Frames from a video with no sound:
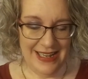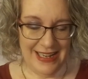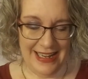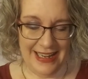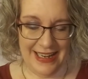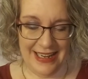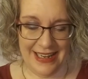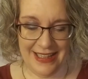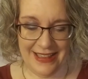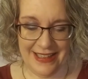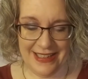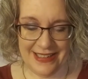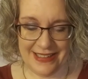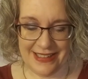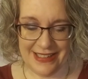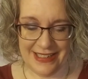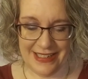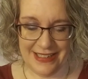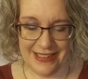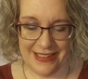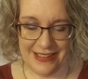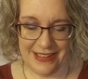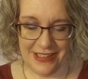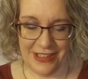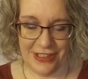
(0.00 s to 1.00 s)
Uh,
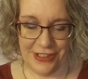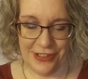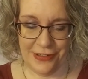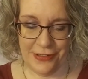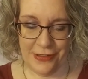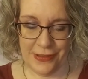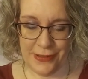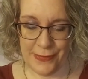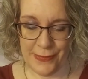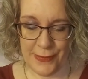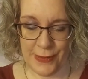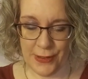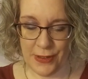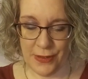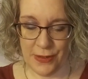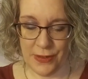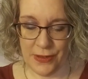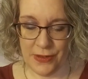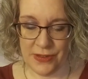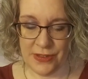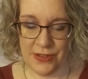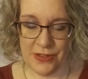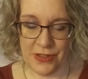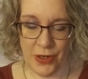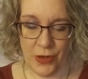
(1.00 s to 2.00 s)
this is used
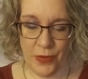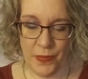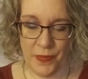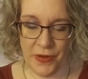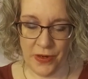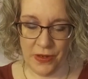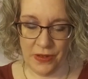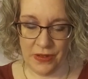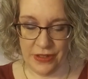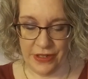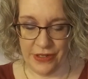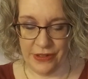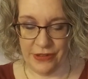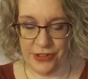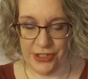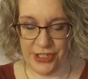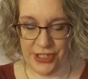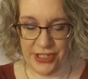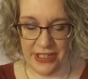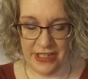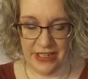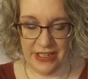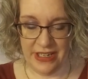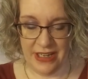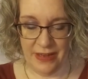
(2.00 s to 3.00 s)
for soap or
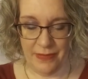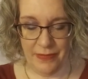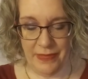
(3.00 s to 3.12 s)
lotion